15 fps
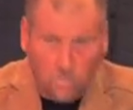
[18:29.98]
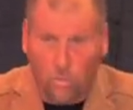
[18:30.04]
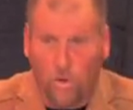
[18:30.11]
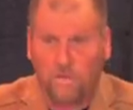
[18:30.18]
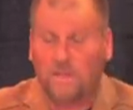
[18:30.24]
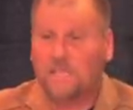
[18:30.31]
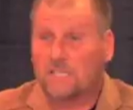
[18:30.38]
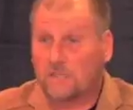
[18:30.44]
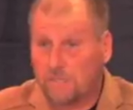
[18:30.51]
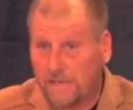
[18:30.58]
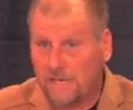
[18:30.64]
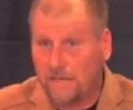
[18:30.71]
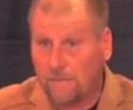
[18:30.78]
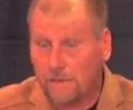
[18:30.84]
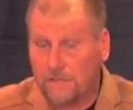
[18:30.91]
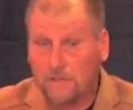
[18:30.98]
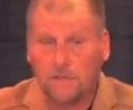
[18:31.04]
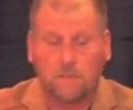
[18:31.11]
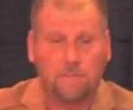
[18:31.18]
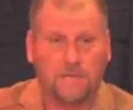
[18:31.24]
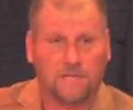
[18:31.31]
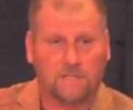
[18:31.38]
more than the speed limit
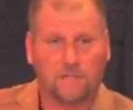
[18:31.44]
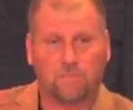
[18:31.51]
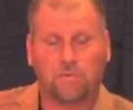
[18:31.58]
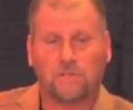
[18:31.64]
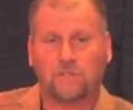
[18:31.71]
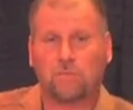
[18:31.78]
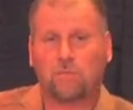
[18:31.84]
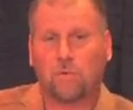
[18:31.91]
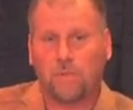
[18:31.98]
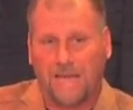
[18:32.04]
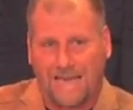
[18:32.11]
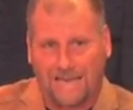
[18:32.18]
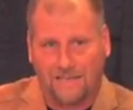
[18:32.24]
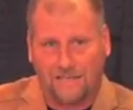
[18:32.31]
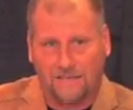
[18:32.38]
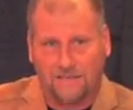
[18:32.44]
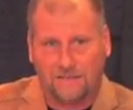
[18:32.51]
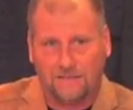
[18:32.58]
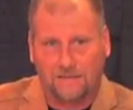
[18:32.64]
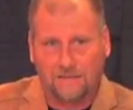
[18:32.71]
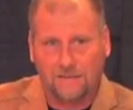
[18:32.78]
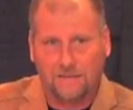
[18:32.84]
because the principle behind
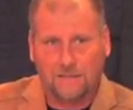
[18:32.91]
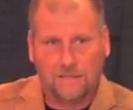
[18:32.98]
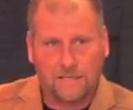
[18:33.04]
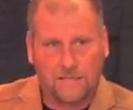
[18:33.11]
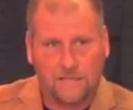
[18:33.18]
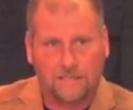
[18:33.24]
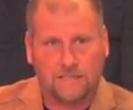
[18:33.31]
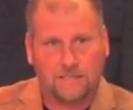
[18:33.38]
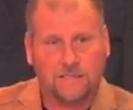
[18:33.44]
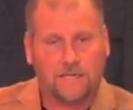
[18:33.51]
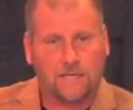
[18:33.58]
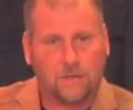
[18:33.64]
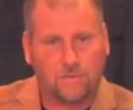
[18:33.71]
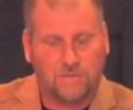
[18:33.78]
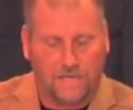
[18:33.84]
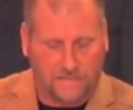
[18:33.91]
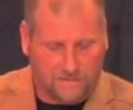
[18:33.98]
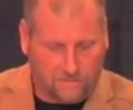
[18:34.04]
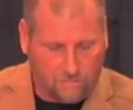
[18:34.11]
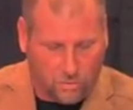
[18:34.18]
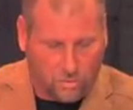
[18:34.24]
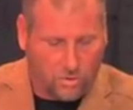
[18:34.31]
it is an
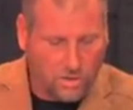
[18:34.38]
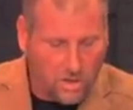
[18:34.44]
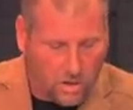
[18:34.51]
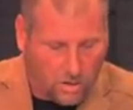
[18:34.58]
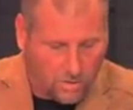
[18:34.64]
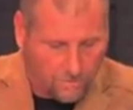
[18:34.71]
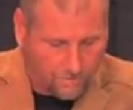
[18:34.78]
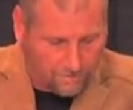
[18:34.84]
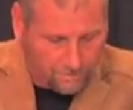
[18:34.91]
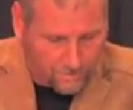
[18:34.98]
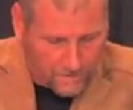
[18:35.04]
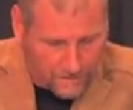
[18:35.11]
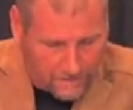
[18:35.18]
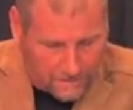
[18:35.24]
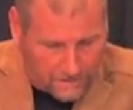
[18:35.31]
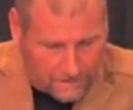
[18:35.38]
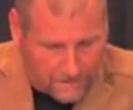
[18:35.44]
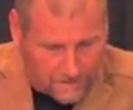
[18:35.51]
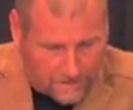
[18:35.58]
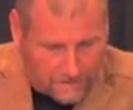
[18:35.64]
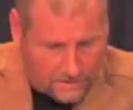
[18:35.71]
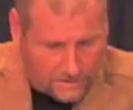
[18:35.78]
objective moral law.
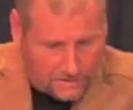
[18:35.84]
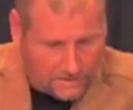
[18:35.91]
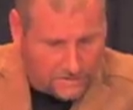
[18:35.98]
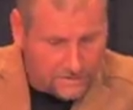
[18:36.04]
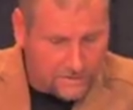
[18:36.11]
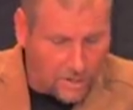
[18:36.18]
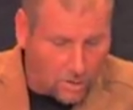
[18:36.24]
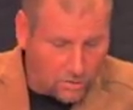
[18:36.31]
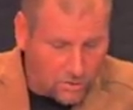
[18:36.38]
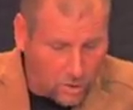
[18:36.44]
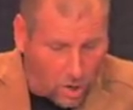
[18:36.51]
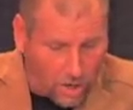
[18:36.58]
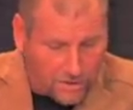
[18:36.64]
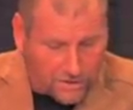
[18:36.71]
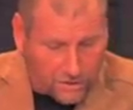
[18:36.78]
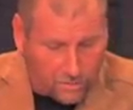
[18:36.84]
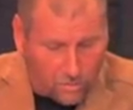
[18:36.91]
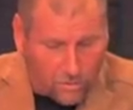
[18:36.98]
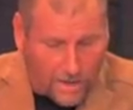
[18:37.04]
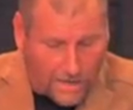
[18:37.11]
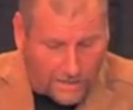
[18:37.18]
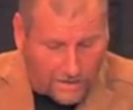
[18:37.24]
So to argue
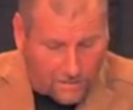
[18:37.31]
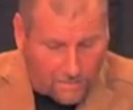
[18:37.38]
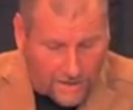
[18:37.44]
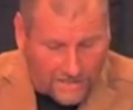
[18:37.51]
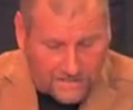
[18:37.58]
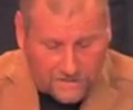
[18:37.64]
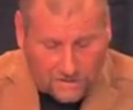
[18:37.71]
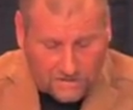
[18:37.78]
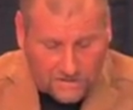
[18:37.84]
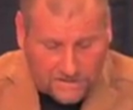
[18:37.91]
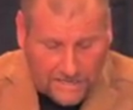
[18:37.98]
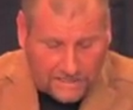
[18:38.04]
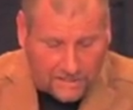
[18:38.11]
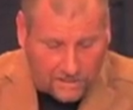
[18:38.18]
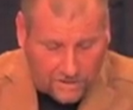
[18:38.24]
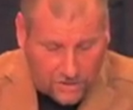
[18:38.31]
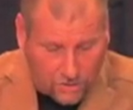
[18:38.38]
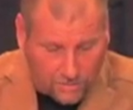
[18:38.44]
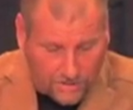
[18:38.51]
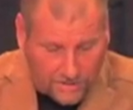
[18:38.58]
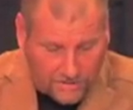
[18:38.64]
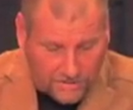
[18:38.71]
morality based on secular
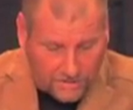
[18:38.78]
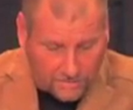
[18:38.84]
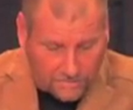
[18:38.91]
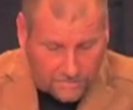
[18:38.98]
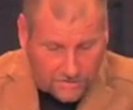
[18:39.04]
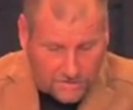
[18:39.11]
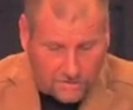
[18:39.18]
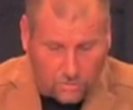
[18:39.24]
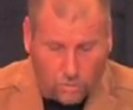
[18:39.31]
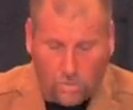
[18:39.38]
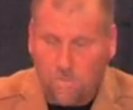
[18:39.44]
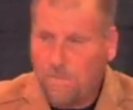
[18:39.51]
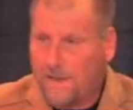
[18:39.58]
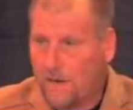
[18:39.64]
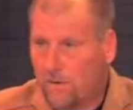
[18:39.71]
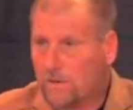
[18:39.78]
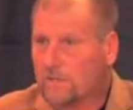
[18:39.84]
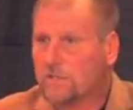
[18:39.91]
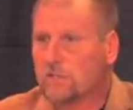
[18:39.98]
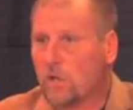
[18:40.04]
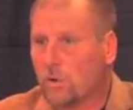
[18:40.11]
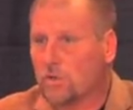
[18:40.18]
humanism or mere
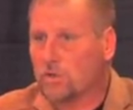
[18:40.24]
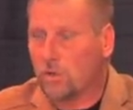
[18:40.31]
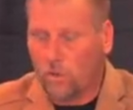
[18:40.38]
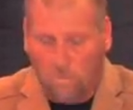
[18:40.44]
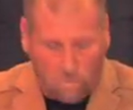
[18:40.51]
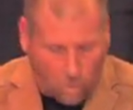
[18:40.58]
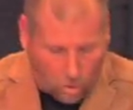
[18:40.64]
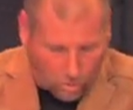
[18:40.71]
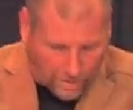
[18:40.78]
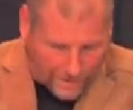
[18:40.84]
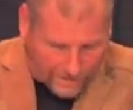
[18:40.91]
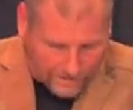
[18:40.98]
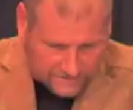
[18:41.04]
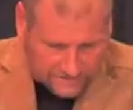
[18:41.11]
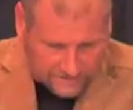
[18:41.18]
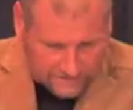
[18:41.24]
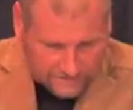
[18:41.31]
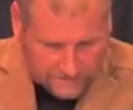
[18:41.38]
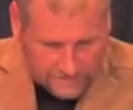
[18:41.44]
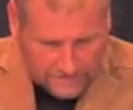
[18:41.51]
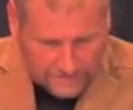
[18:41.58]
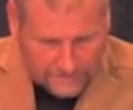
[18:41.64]
social mores